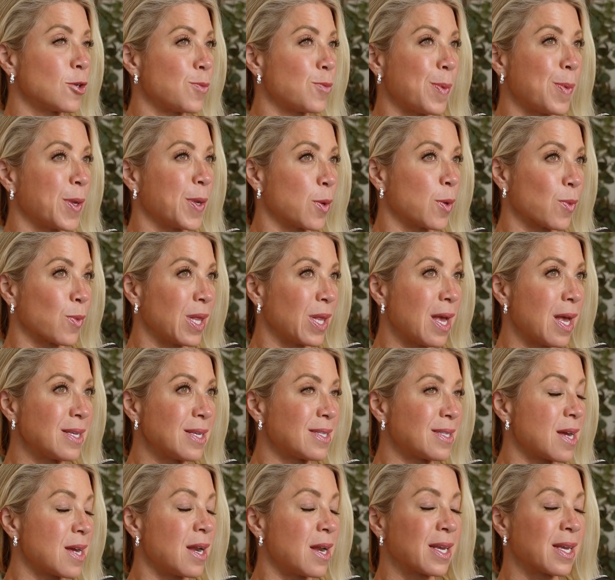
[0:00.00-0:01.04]
people don't realize
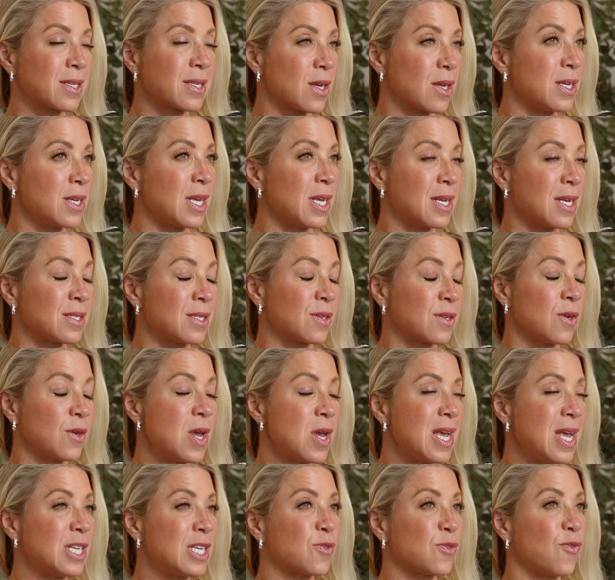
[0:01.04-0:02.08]
tonic is
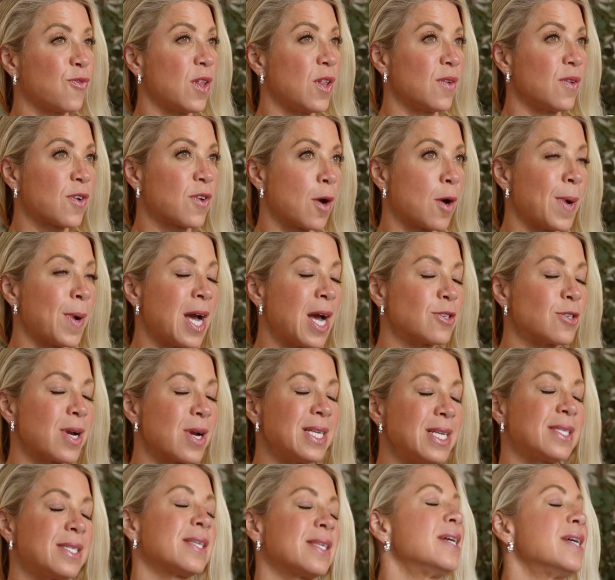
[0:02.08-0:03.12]
full of
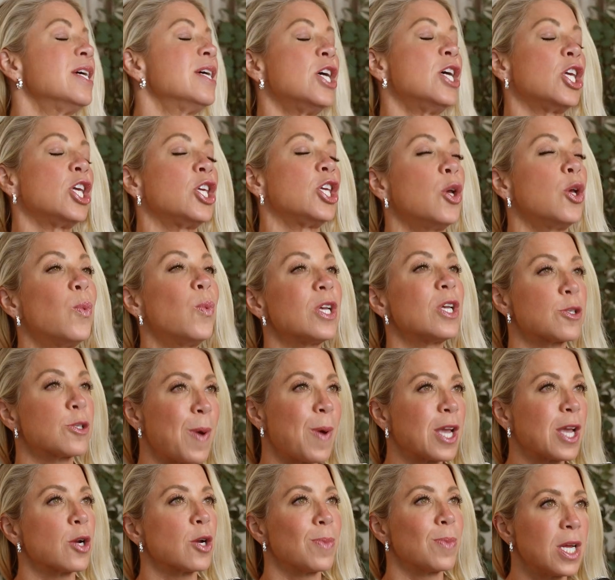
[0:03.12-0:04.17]
carbohydrates, you will
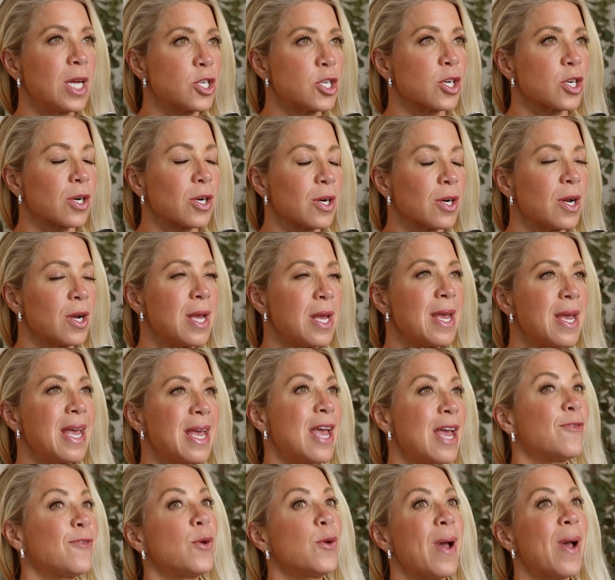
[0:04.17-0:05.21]
spike your blood sugar.
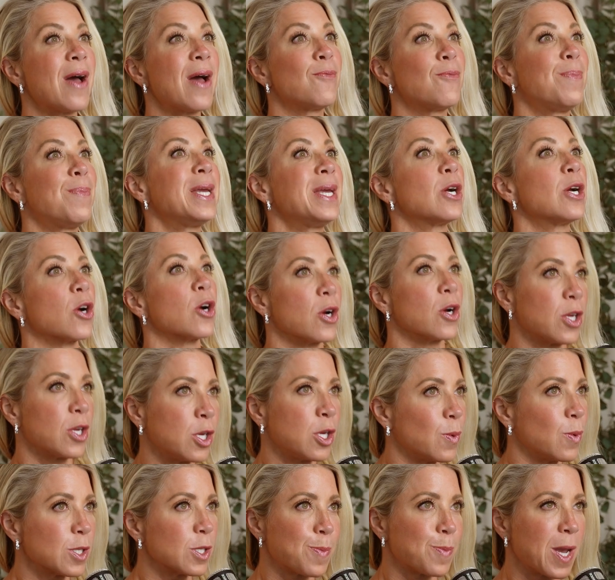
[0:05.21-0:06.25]
If you have beer,
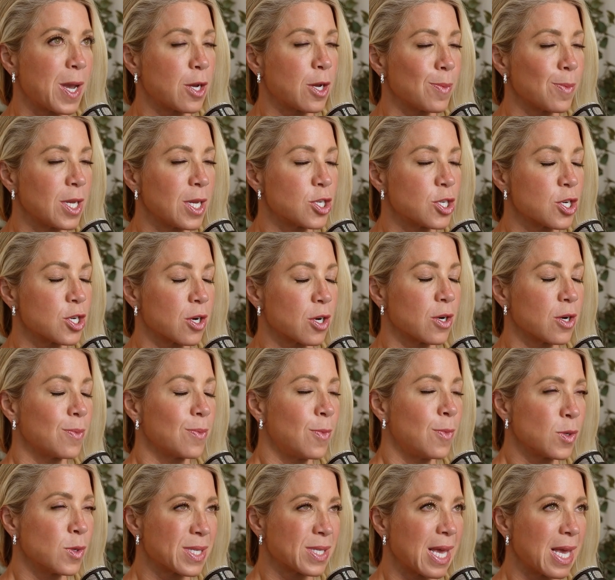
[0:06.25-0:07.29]
you will spike your blood sugar,
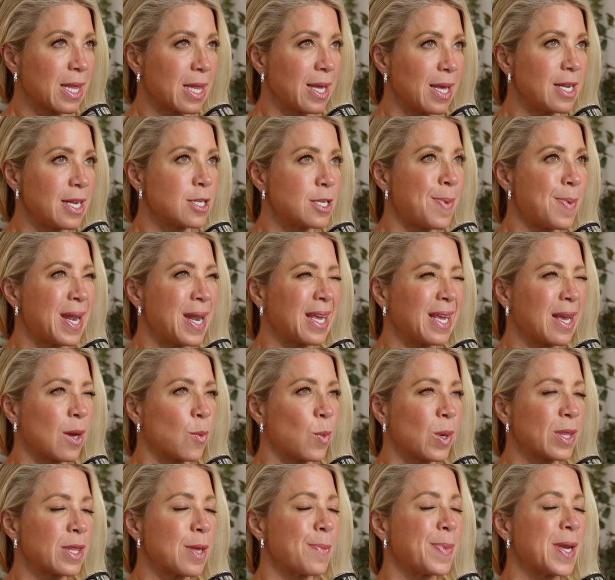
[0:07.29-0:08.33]
most likely, depending on
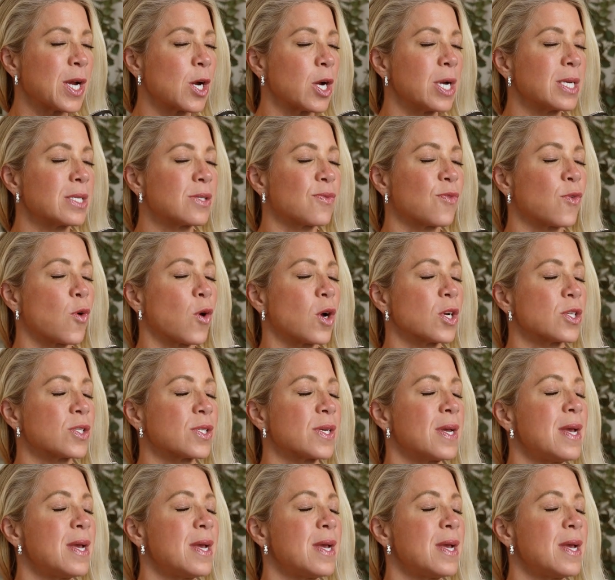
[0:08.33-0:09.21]
what the beer is, of course.